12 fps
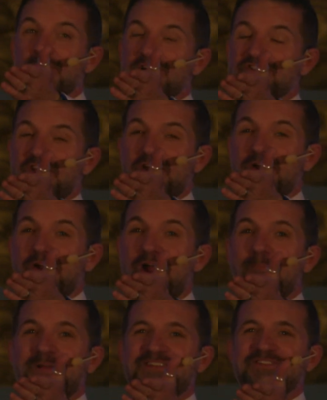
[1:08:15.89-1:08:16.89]
What you gonna do
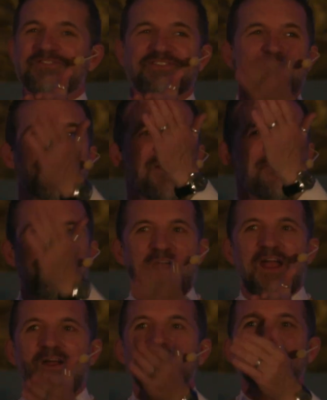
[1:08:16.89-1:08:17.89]
now? Bid 22.
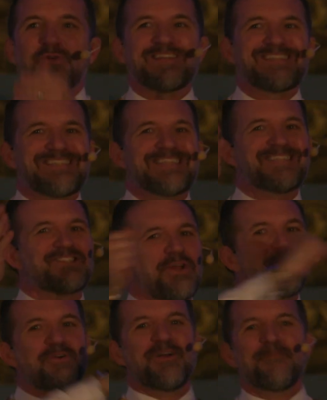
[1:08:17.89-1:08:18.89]
Fair
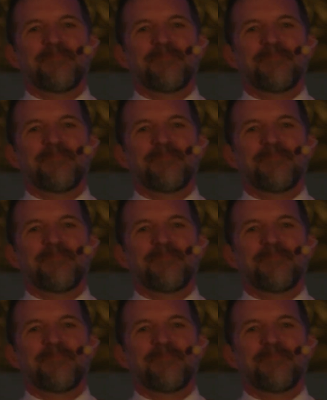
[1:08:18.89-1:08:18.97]
22.